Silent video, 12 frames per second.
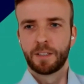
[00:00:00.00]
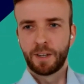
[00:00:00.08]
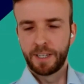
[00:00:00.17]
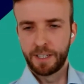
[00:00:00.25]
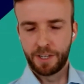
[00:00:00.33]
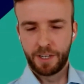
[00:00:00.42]

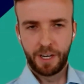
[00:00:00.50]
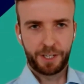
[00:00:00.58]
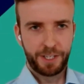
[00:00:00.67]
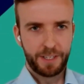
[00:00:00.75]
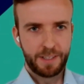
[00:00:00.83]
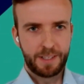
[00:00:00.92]
Great
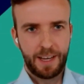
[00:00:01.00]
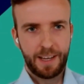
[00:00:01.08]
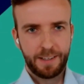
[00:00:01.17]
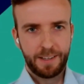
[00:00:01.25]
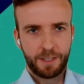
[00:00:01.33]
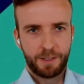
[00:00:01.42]
introductions.
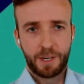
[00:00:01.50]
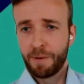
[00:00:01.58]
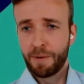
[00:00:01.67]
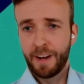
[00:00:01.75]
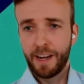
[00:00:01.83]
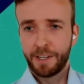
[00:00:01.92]
And so to
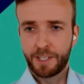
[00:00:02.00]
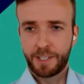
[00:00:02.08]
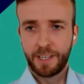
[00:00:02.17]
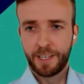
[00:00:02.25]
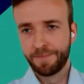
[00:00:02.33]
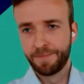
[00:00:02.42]
provide just
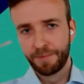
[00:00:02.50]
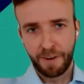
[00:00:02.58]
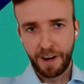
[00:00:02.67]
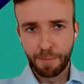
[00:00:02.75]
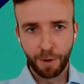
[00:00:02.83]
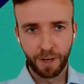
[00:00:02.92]
a
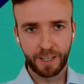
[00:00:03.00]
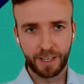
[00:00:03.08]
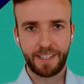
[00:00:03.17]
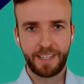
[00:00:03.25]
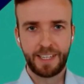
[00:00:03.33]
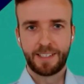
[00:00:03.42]
framework of
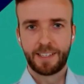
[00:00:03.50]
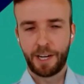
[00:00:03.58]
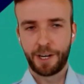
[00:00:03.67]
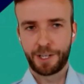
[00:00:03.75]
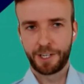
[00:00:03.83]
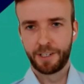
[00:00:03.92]
today's
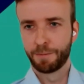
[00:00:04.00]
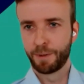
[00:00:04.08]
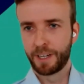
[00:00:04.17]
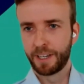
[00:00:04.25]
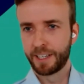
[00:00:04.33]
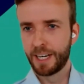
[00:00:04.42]
discussion,
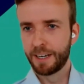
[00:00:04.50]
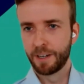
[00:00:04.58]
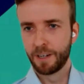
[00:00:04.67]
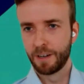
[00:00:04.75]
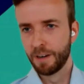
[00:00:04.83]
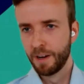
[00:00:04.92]
we're going to
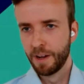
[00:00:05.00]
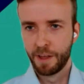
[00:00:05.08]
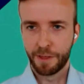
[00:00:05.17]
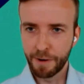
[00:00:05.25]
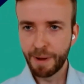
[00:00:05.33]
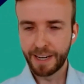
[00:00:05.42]
cover
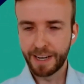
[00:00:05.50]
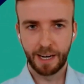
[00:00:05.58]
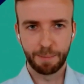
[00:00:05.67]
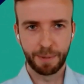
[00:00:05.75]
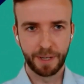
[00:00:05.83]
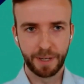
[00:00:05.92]
three main
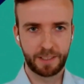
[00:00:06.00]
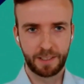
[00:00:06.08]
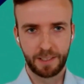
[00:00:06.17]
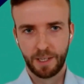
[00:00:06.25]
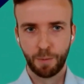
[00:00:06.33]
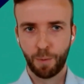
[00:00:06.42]
topics.
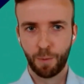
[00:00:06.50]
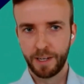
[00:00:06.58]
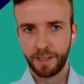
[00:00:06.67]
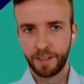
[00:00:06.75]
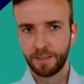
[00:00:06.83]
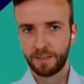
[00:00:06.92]

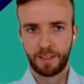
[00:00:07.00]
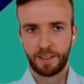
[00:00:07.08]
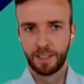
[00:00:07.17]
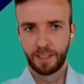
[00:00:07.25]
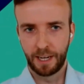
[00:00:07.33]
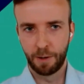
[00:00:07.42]
One,
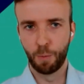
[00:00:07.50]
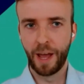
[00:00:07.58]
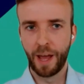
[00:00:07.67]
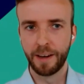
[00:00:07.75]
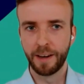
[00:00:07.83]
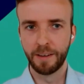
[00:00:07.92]
kind of
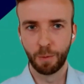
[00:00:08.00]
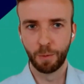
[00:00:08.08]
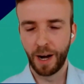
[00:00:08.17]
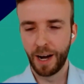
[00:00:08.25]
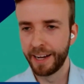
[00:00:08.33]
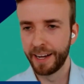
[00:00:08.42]
when,
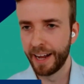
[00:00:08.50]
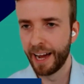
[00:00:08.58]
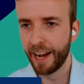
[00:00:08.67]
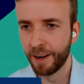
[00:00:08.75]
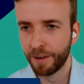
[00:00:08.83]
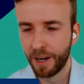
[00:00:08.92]
why, and
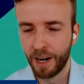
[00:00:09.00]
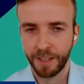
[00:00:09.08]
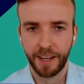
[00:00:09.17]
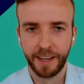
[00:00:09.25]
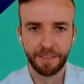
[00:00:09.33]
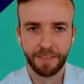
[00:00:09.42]
how
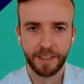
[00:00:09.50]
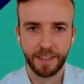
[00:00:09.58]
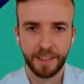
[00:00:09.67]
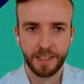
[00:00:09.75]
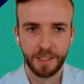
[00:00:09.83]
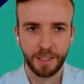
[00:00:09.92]
online
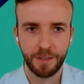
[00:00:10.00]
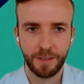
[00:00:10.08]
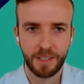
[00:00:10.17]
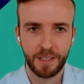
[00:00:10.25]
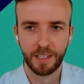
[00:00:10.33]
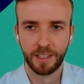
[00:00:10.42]
evidence is used
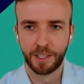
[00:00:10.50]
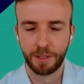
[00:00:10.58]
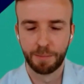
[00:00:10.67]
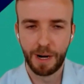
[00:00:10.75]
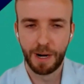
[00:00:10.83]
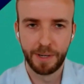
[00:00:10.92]
in
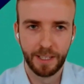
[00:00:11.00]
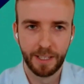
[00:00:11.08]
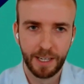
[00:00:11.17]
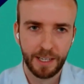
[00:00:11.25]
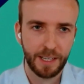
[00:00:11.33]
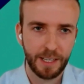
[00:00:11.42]
intellectual property
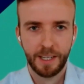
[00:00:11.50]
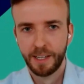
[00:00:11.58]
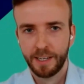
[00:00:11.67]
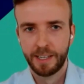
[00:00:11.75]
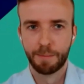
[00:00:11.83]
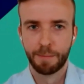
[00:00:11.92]
law.
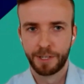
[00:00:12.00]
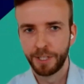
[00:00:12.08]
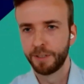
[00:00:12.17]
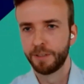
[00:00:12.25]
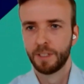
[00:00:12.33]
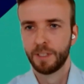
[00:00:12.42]
Number
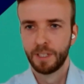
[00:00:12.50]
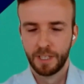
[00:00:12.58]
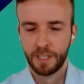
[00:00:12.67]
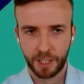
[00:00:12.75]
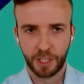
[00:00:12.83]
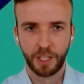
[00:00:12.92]
two,
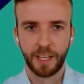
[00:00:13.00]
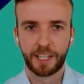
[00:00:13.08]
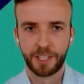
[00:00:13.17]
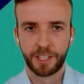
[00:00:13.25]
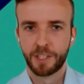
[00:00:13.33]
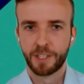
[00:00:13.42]
the
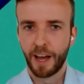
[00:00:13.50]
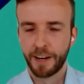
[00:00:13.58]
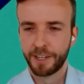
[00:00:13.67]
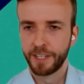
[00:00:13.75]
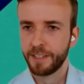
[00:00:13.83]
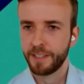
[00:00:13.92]
collection
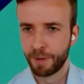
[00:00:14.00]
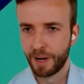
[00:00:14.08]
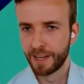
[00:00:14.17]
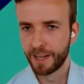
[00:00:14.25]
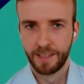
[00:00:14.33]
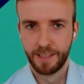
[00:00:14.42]
strategies and
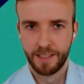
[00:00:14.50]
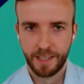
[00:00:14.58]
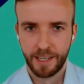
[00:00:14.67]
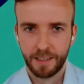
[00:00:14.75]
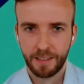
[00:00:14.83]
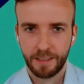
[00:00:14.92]
processes
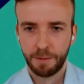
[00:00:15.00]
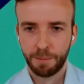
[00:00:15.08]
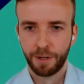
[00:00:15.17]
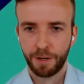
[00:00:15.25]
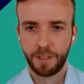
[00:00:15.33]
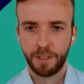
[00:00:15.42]
that you
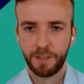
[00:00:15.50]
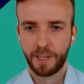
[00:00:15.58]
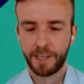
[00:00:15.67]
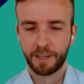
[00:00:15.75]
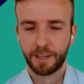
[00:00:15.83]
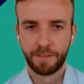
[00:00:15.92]
both use
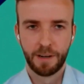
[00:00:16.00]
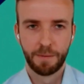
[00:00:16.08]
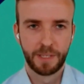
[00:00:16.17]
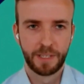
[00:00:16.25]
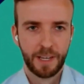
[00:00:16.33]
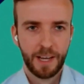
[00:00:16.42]
at your
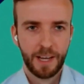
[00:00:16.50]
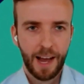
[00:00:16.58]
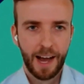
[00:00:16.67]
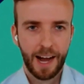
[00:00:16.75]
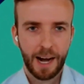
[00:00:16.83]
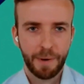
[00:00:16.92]
firm.
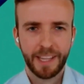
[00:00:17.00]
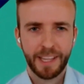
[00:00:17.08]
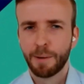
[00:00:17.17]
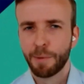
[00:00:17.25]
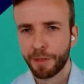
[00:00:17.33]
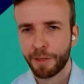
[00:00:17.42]
And then
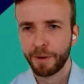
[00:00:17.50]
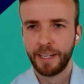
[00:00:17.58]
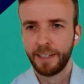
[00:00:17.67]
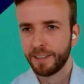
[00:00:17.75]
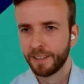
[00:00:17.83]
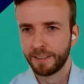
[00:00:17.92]
number
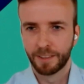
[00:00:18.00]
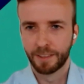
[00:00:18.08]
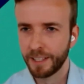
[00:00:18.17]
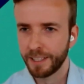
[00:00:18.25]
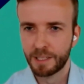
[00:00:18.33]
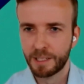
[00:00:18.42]
three,
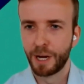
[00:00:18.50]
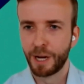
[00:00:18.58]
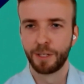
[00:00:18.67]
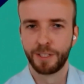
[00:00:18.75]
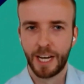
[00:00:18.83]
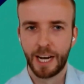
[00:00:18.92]
call it
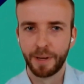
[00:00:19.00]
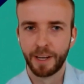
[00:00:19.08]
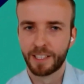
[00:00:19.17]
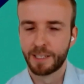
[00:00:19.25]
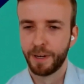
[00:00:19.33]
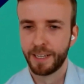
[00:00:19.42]
special
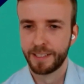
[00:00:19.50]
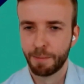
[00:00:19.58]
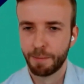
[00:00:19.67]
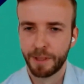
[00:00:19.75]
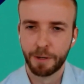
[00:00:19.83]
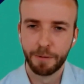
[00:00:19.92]
topics, but
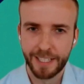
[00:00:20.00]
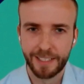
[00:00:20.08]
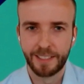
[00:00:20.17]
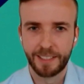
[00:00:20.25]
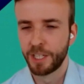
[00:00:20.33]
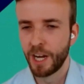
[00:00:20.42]
some of the risks
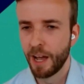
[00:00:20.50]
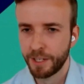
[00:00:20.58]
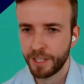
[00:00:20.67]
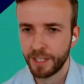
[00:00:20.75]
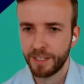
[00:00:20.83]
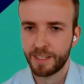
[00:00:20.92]
and
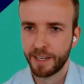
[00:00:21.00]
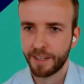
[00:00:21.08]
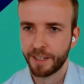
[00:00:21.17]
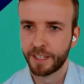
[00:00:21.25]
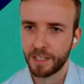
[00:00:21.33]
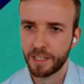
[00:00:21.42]
challenges and
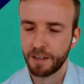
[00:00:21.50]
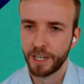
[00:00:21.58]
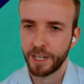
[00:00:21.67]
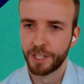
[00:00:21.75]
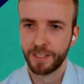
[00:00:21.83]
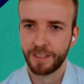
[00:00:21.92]
other
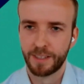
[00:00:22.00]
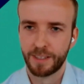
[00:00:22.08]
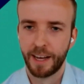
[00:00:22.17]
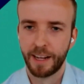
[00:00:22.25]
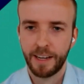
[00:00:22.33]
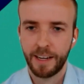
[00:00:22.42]
considerations
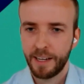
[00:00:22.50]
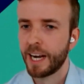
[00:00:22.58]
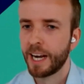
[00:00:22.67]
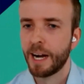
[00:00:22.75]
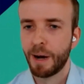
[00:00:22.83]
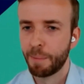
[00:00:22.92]
that
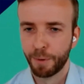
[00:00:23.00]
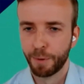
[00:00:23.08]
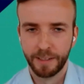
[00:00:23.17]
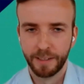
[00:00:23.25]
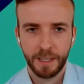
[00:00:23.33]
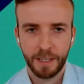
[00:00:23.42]
come up
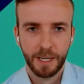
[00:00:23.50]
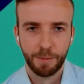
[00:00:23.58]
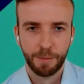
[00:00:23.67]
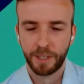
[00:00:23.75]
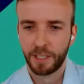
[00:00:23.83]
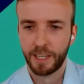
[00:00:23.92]
when
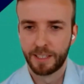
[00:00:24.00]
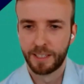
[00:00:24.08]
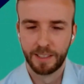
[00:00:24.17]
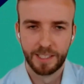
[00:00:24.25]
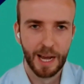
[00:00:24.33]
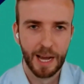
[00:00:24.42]

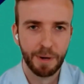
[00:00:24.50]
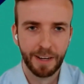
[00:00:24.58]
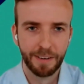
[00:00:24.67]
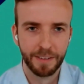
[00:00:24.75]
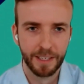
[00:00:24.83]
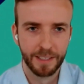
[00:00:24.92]
collecting this type of
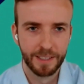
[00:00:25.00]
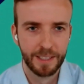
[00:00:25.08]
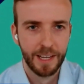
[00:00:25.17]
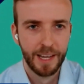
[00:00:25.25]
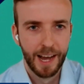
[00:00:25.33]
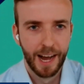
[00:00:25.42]
evidence.
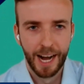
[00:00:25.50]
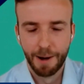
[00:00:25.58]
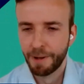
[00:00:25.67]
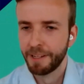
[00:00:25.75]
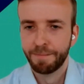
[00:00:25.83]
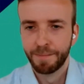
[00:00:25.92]

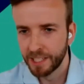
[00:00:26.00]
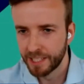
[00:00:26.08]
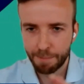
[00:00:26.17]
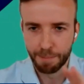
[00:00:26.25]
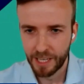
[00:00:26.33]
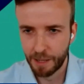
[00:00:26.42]
And these
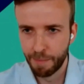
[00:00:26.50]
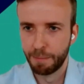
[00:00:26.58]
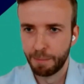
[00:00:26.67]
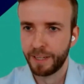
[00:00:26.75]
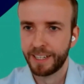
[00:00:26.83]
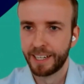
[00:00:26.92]
topics all
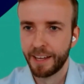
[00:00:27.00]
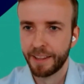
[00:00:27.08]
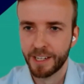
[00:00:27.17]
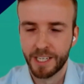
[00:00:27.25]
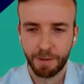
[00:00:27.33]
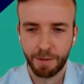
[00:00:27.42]
might blend
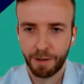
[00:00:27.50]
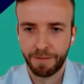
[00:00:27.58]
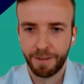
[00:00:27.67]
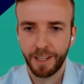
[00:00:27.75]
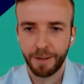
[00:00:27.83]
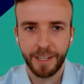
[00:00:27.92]
together, so we won't
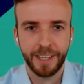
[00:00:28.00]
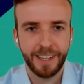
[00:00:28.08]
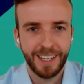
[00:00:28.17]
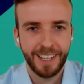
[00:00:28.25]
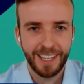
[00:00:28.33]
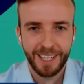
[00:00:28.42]
follow it
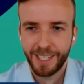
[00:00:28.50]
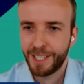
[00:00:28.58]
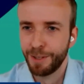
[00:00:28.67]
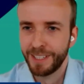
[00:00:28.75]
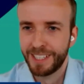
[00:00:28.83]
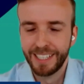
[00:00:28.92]

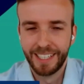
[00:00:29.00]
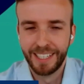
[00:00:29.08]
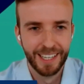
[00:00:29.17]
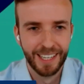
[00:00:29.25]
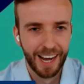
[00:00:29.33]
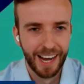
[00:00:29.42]
to a
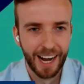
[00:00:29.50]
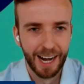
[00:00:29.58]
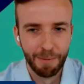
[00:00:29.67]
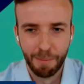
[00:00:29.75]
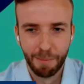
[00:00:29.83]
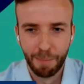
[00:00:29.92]
T,
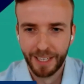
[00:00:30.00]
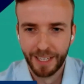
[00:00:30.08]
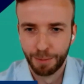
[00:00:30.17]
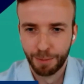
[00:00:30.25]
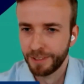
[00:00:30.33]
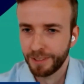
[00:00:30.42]

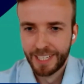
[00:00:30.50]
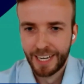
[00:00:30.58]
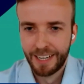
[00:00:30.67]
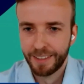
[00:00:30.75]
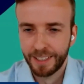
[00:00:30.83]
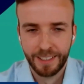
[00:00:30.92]
but we'll just
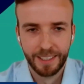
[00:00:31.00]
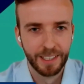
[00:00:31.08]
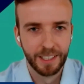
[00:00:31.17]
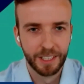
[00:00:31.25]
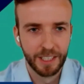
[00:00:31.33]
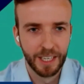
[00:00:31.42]
have a
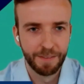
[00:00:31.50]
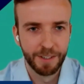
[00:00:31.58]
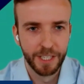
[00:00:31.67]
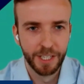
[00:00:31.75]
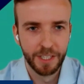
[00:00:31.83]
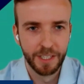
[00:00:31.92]
good
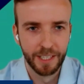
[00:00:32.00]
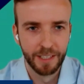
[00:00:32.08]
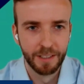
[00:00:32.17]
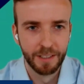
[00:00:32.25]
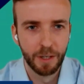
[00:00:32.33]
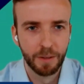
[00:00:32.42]
conversation
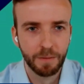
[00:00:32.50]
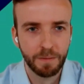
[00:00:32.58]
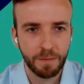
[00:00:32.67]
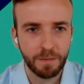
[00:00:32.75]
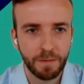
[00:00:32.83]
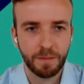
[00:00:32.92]
here.
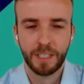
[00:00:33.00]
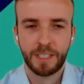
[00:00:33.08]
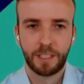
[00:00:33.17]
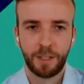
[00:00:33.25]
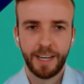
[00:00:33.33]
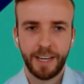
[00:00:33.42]
So let's
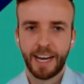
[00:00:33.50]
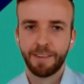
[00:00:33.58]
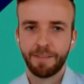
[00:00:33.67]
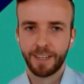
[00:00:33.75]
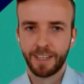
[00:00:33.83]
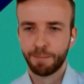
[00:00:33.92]
go ahead and
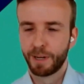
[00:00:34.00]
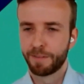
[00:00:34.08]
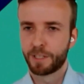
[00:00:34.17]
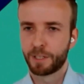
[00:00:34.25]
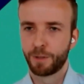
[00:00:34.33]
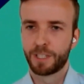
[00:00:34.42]
dive in. My
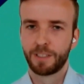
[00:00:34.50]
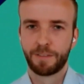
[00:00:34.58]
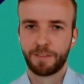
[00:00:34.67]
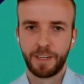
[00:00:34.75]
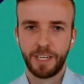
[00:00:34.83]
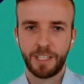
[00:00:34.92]
first question
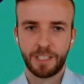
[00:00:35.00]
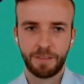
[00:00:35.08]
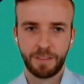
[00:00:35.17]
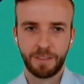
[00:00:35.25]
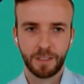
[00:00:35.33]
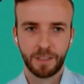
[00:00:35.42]
for each of
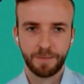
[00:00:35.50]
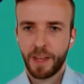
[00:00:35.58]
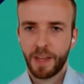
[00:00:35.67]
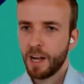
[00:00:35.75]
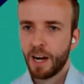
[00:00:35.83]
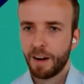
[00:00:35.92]
you,
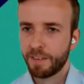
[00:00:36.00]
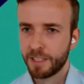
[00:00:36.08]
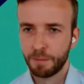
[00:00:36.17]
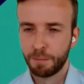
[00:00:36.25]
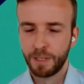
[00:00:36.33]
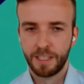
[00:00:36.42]
and
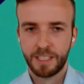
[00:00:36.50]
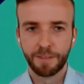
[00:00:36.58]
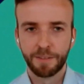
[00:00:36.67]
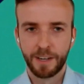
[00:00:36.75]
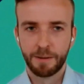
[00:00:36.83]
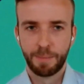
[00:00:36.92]
obviously it'll be
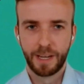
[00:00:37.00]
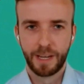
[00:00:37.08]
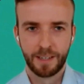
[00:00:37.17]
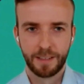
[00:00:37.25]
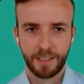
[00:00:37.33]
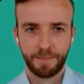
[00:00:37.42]
different
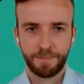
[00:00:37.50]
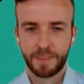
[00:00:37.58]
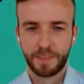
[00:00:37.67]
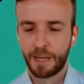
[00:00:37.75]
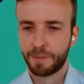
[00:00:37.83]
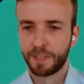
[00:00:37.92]
based on the
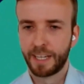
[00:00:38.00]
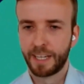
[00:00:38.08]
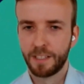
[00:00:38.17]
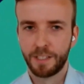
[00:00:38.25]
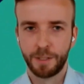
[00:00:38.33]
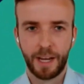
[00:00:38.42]
types of
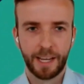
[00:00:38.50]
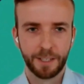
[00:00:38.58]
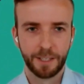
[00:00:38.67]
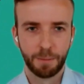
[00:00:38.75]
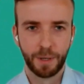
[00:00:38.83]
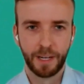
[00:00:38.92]
cases you
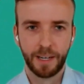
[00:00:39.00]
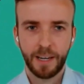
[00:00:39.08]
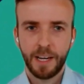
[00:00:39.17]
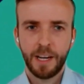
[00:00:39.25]
handle, but